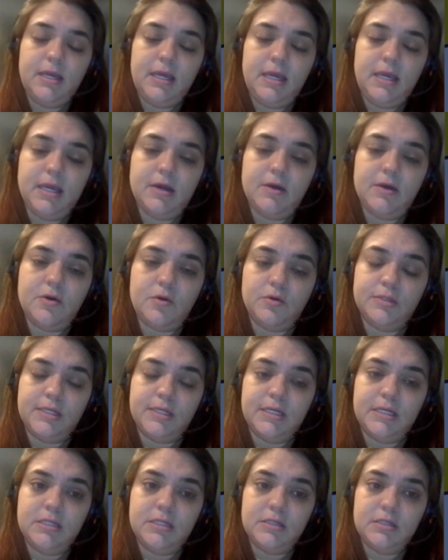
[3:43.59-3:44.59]
here on
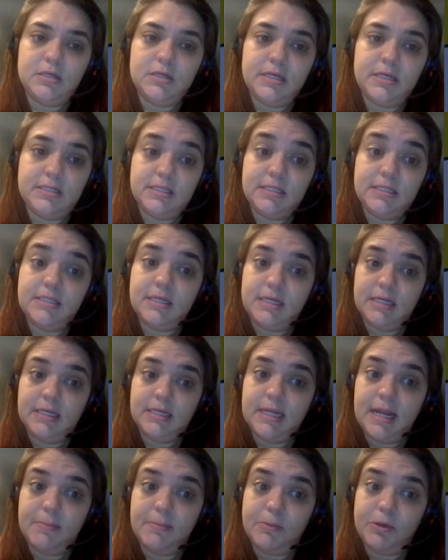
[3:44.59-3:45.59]
the case study
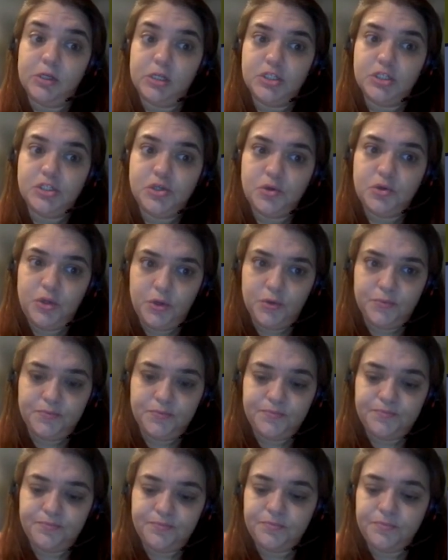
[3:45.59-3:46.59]
that I'm going to show you.
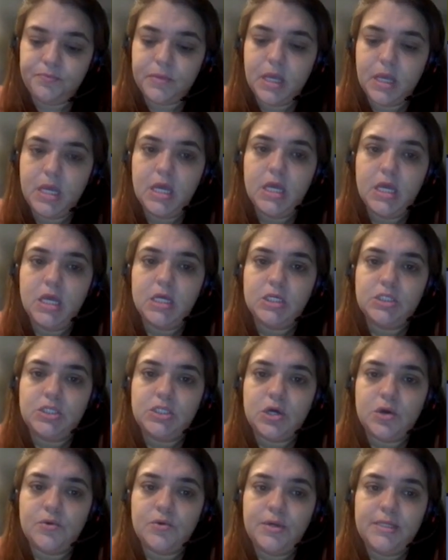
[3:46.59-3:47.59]

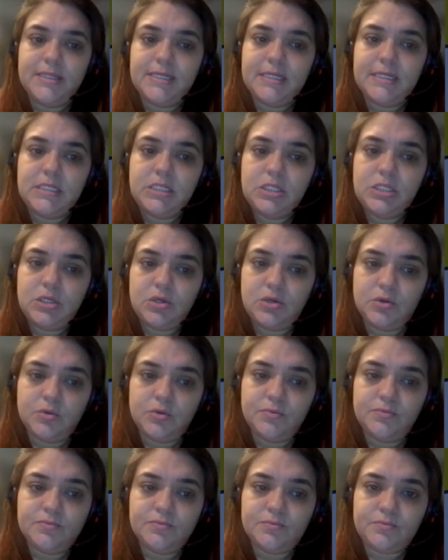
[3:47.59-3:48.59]
So in this
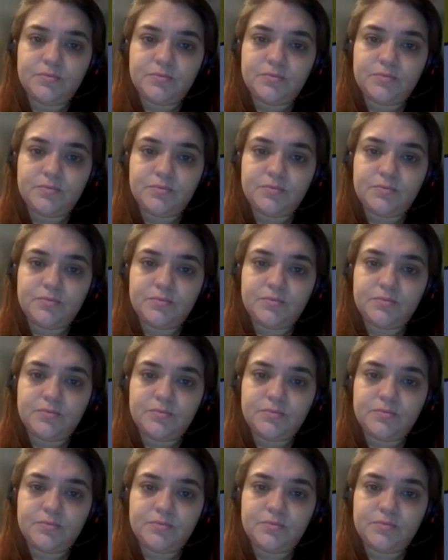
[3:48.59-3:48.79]
tool,